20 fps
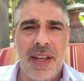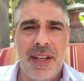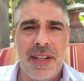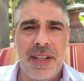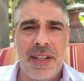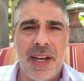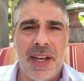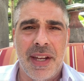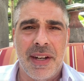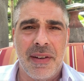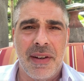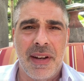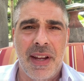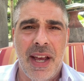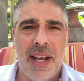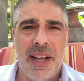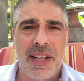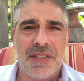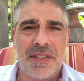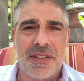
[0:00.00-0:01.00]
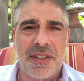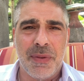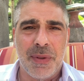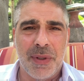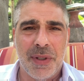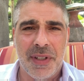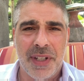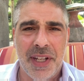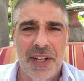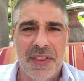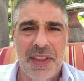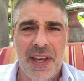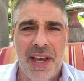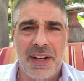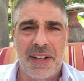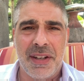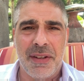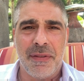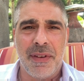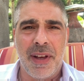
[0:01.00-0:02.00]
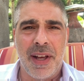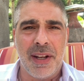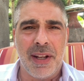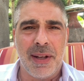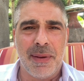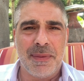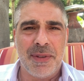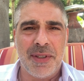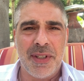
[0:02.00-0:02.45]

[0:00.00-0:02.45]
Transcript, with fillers: Yet, as we'll let that develop,